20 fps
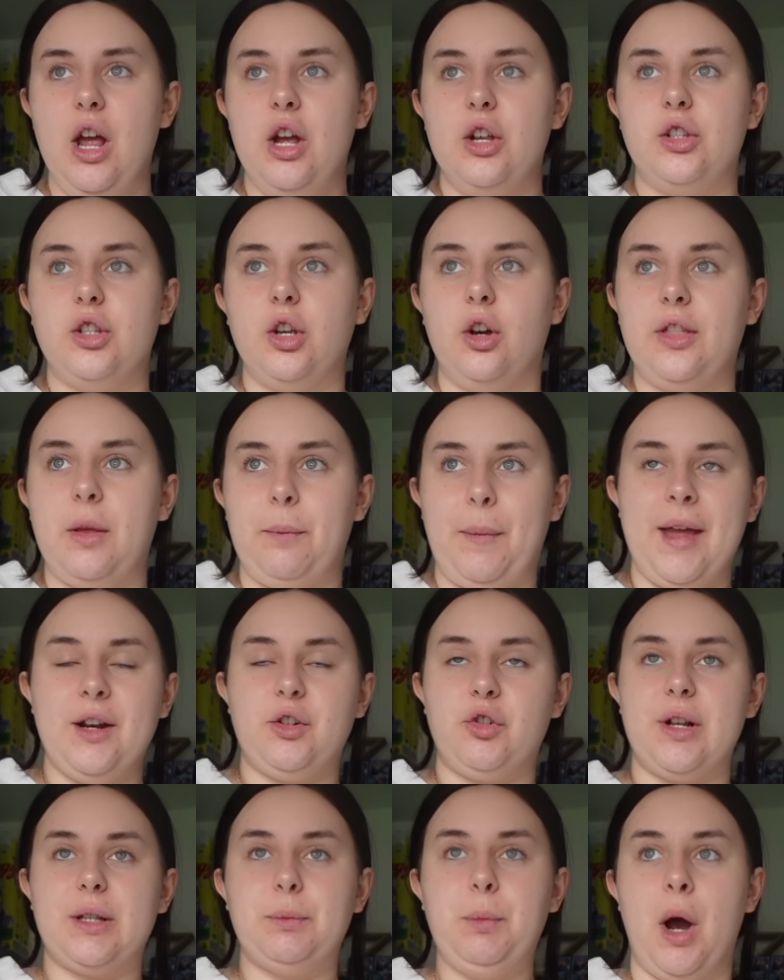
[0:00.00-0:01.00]
So the
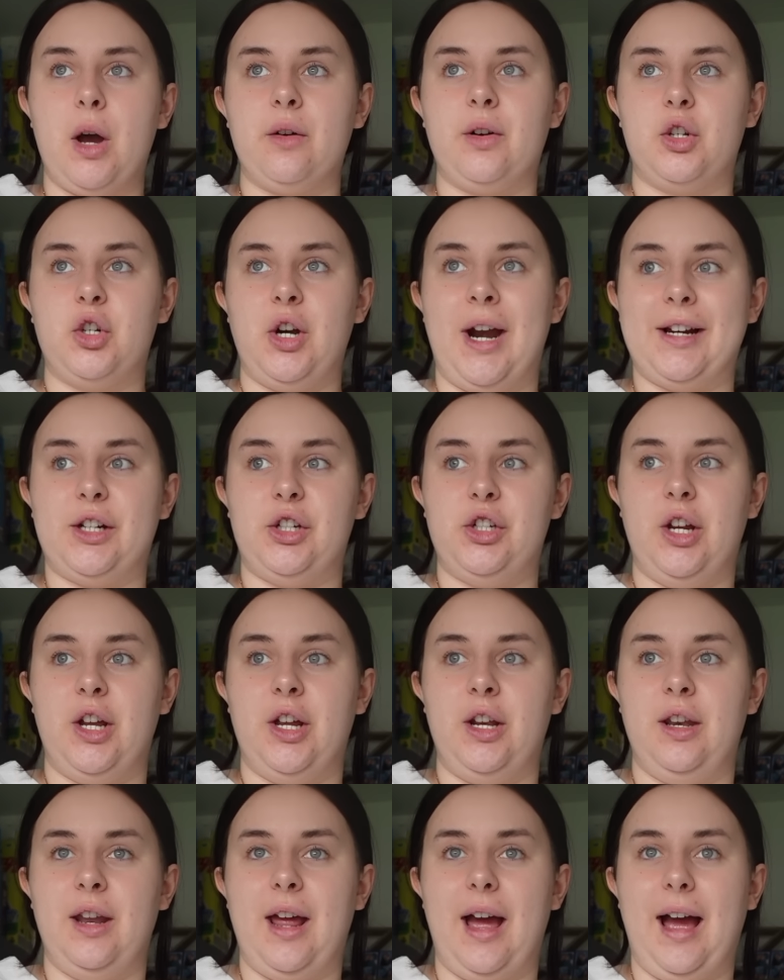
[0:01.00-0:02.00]
Beatrix Power
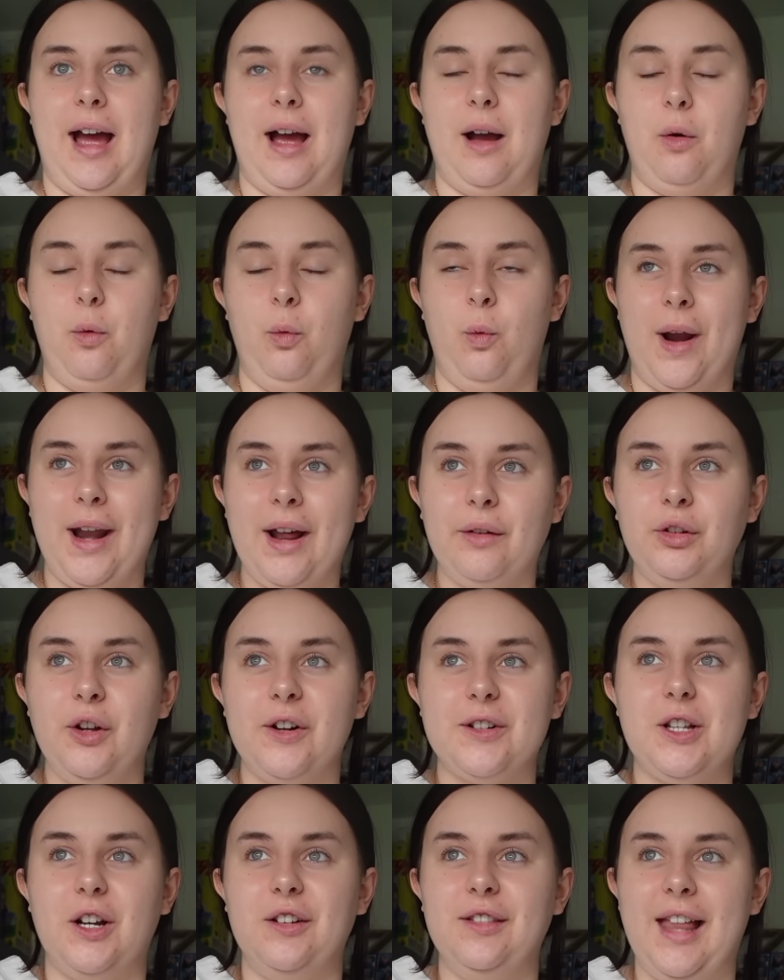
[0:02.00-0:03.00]
attraction, when I've
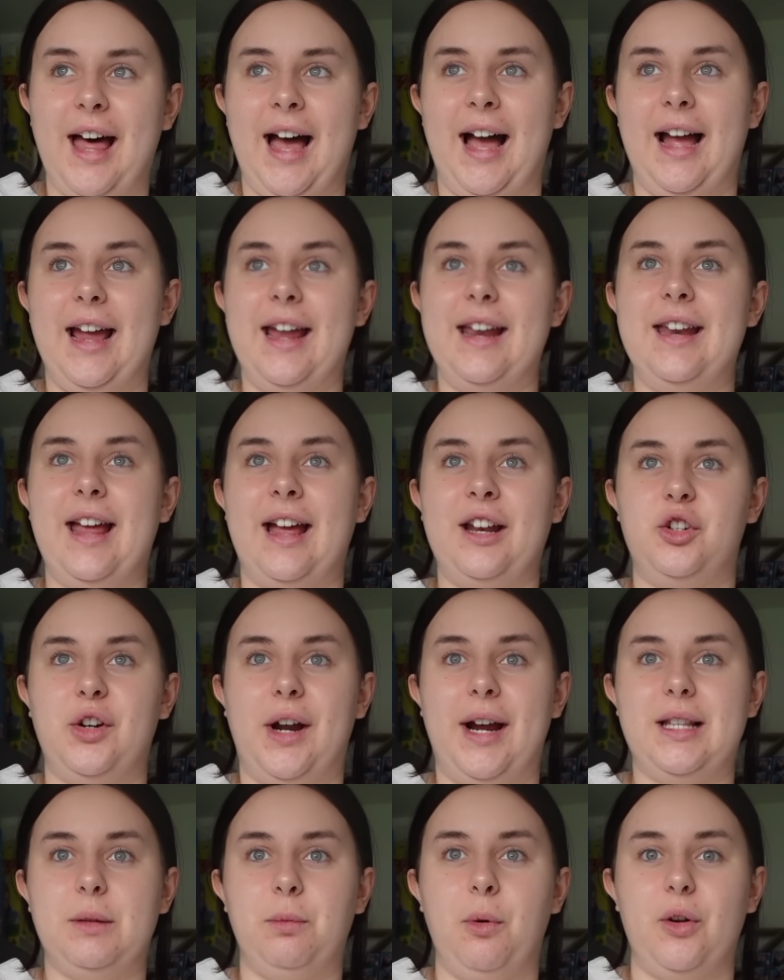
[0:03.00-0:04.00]
looked online and
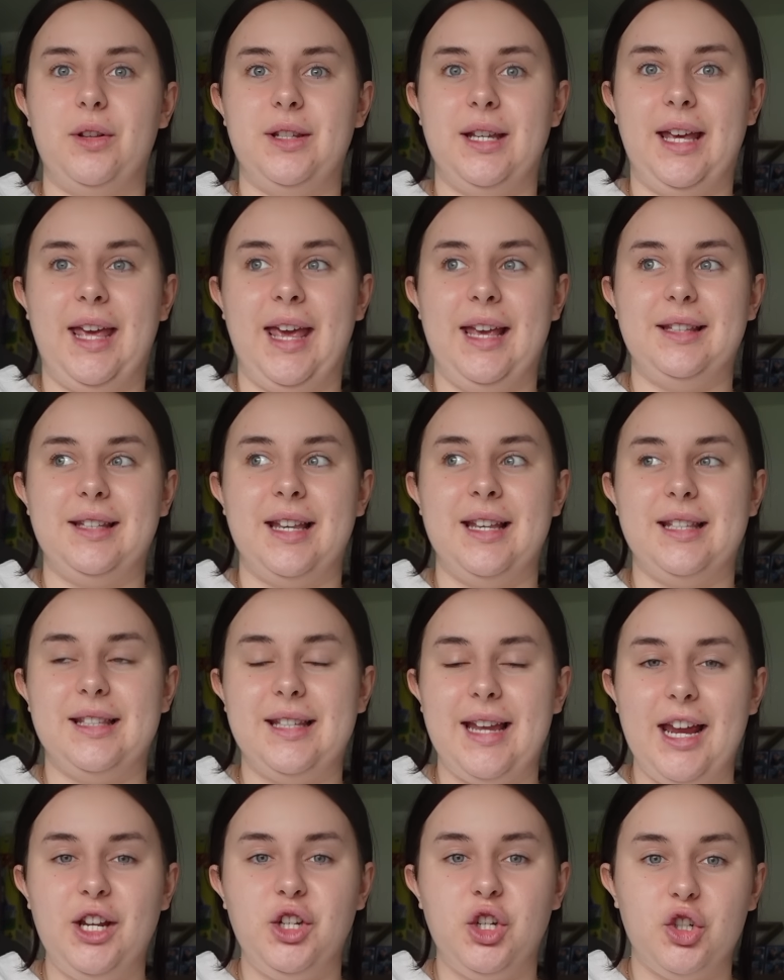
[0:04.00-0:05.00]
tried to book tickets, it
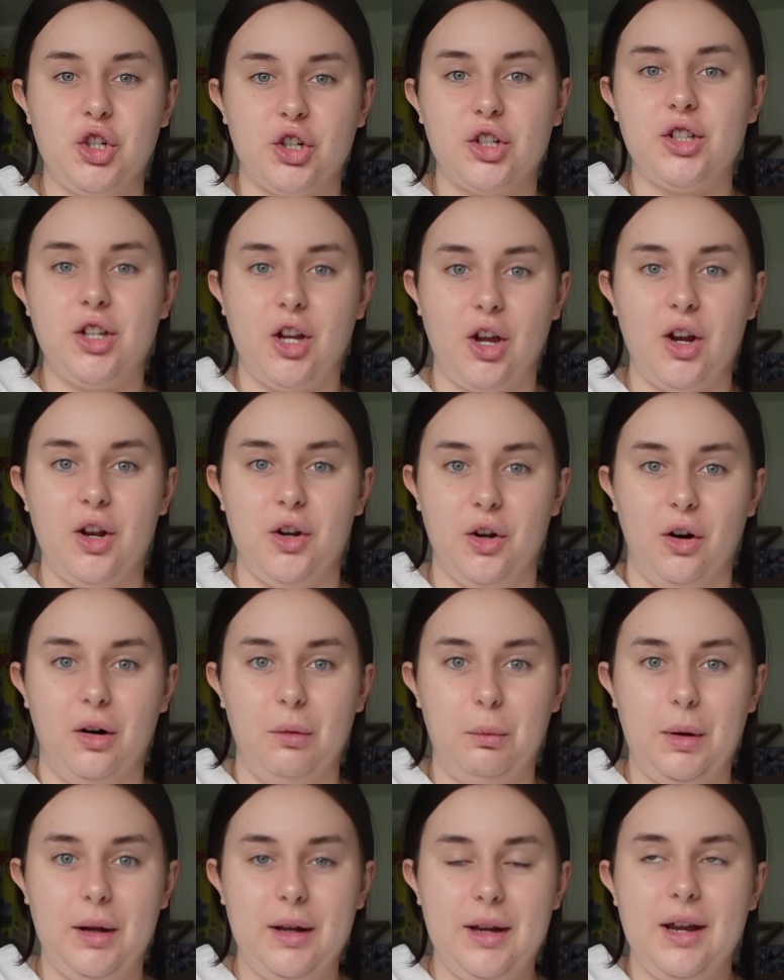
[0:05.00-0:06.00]
says you just turn
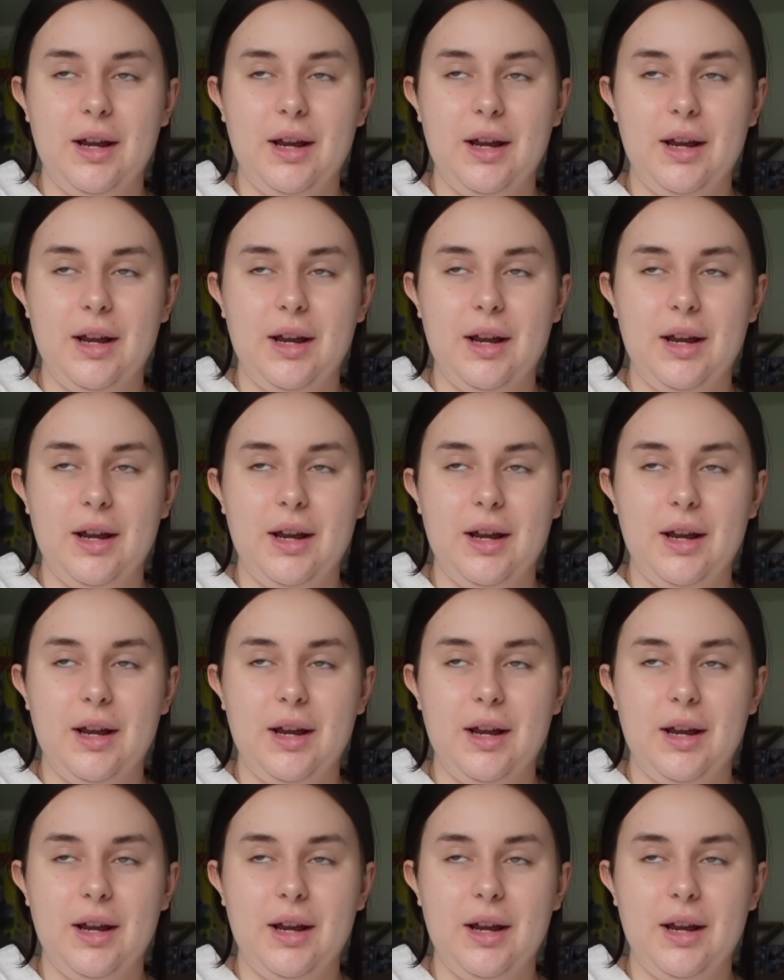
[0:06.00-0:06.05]
up.